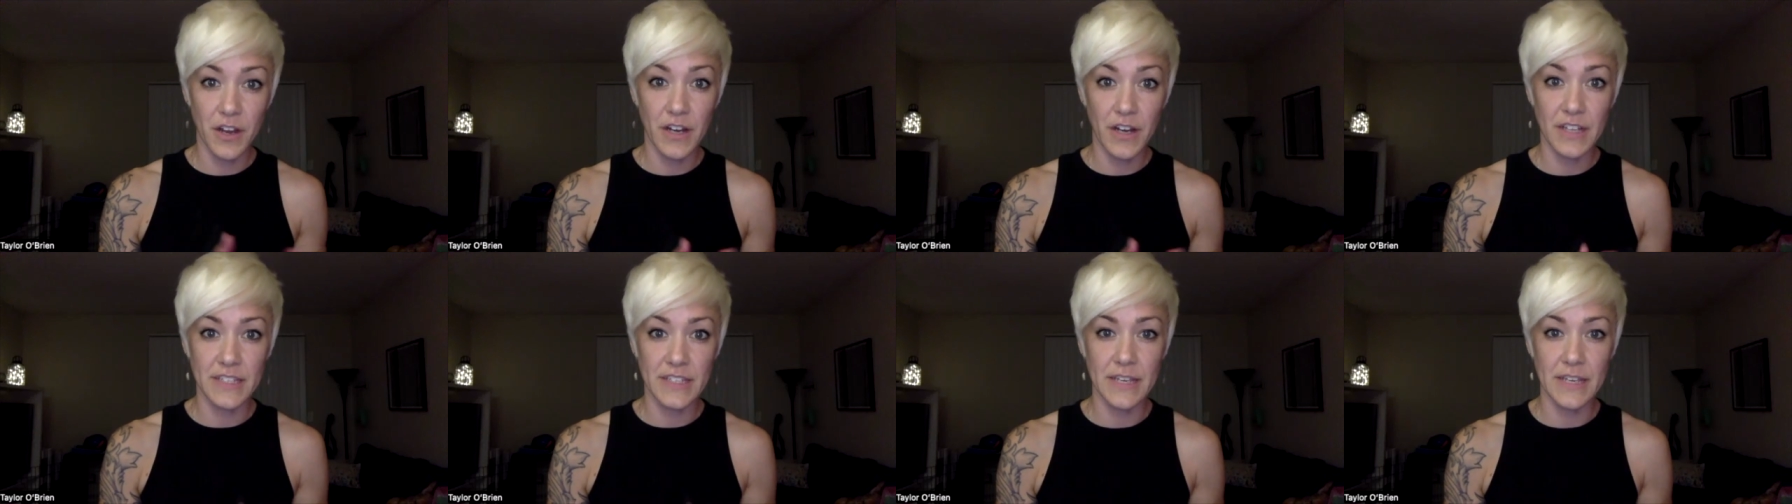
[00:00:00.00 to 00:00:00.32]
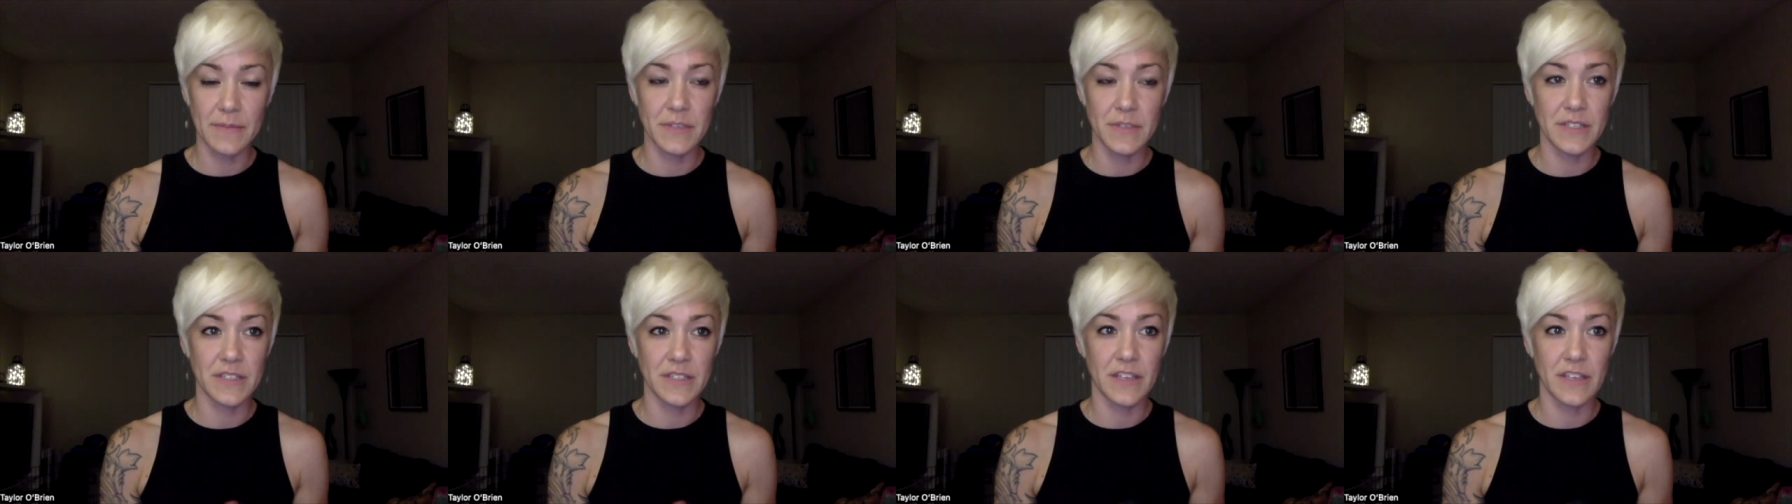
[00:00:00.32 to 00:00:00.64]

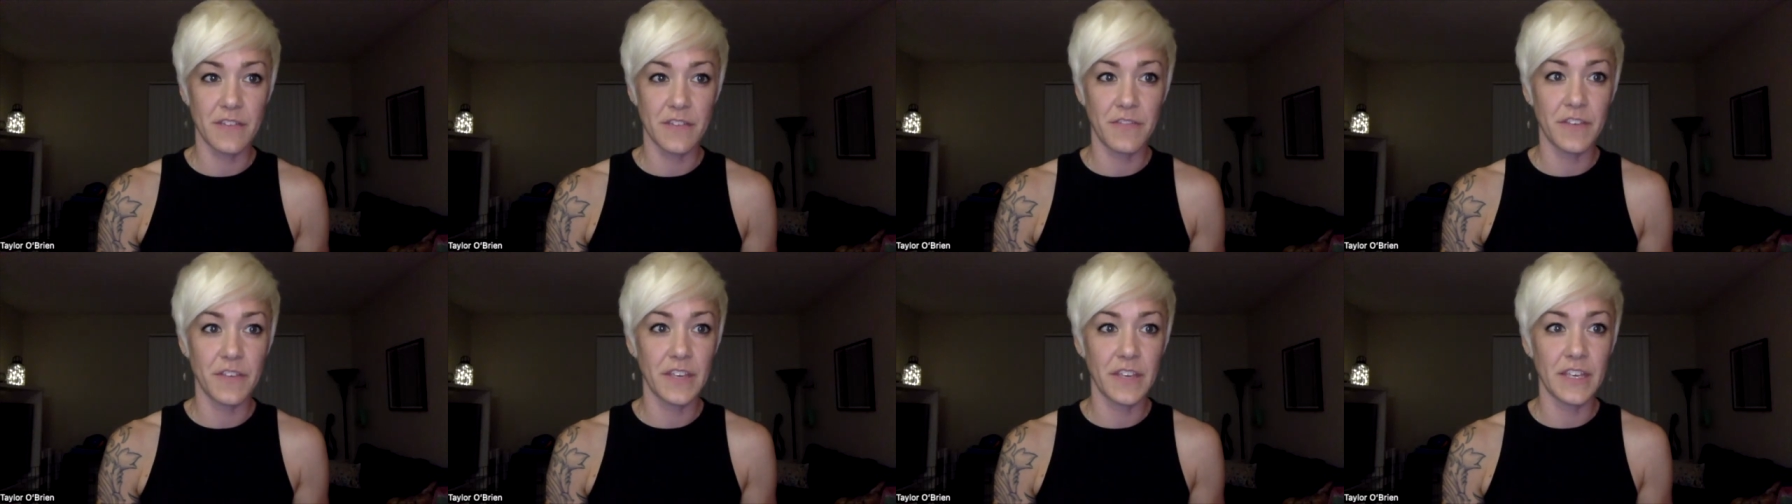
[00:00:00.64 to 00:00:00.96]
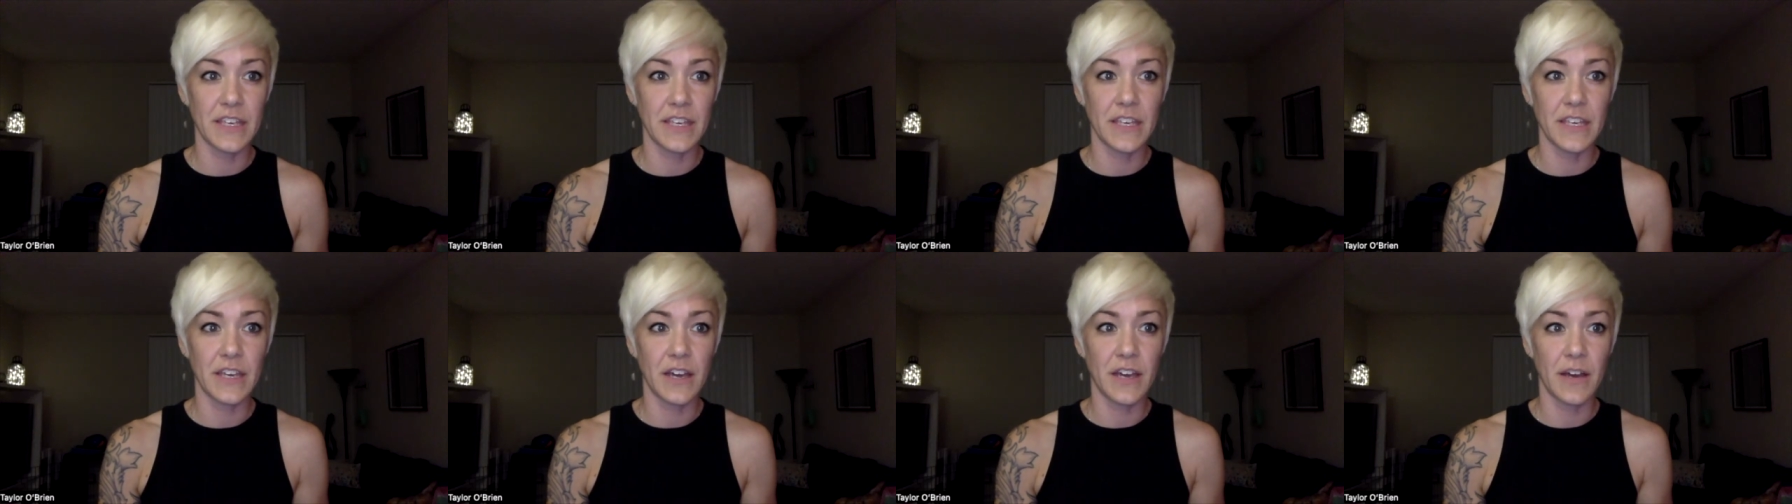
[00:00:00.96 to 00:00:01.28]
archetypes because i feel
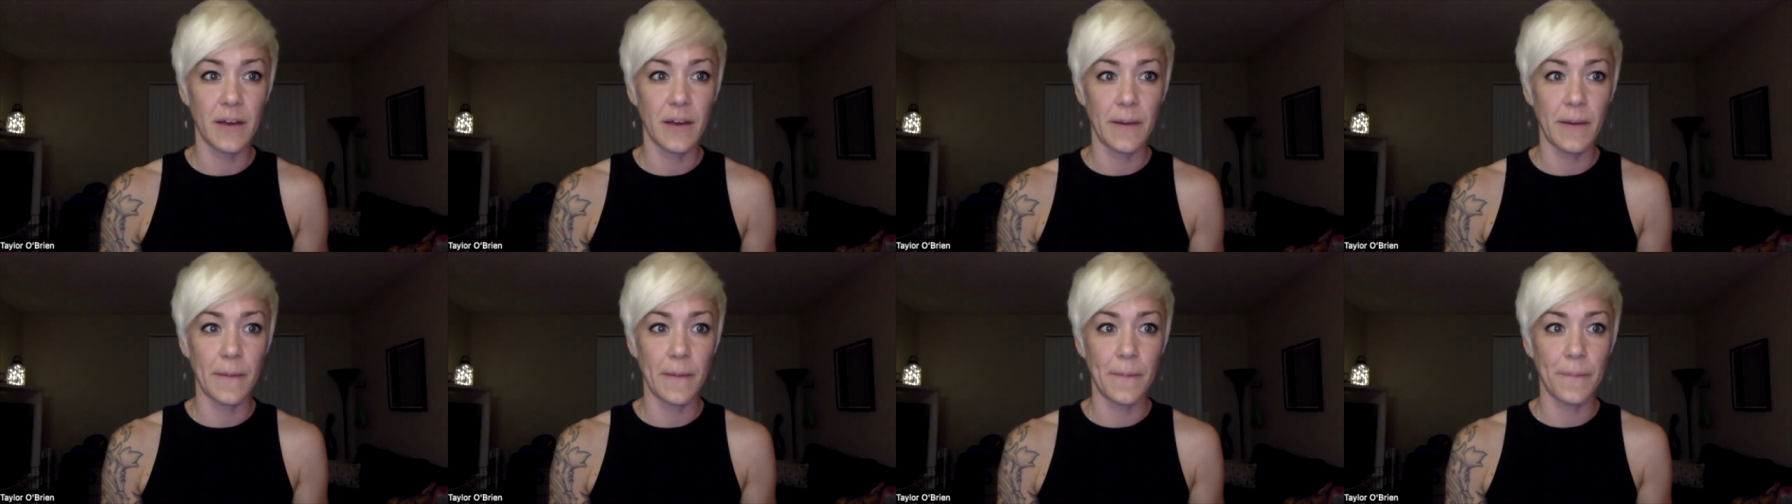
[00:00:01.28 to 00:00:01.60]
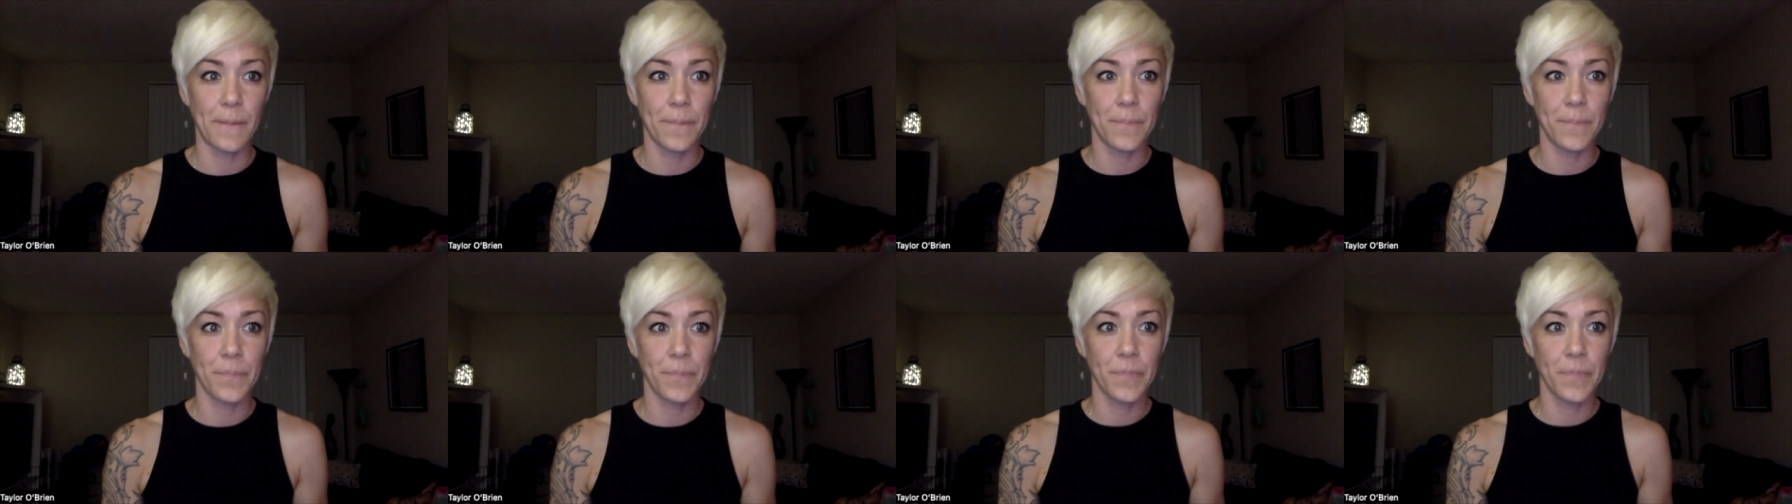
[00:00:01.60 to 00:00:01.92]
like
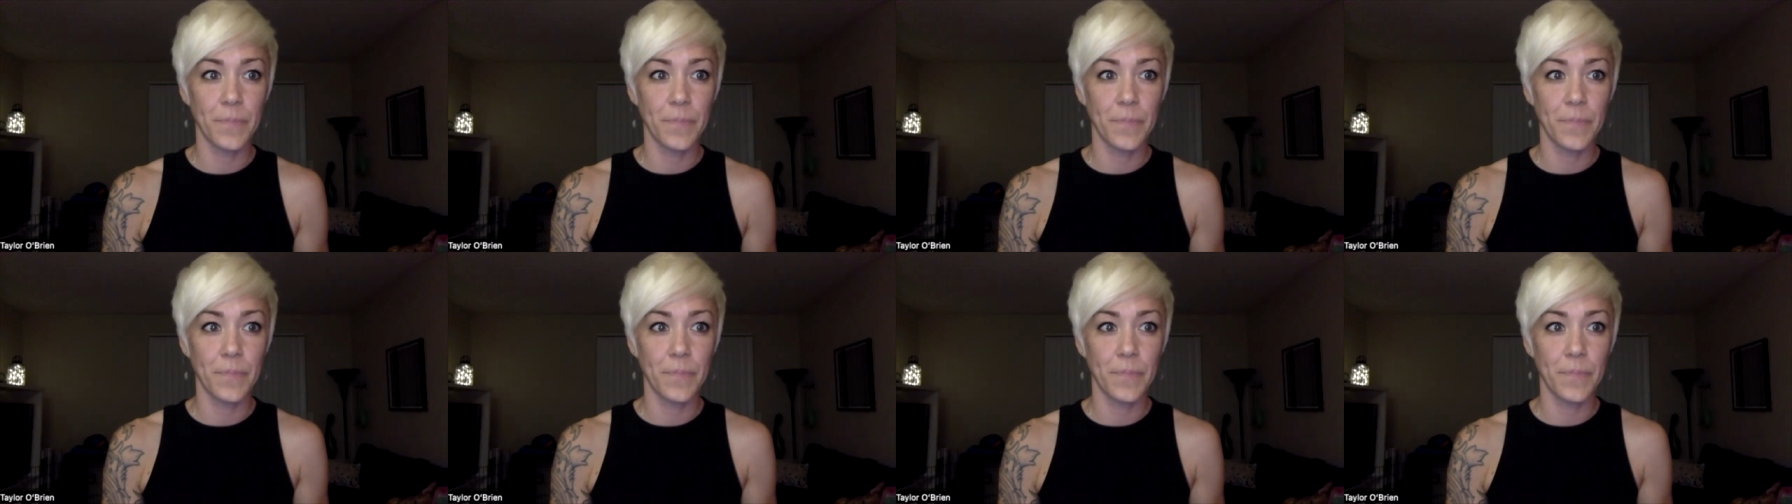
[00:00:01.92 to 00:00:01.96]
um,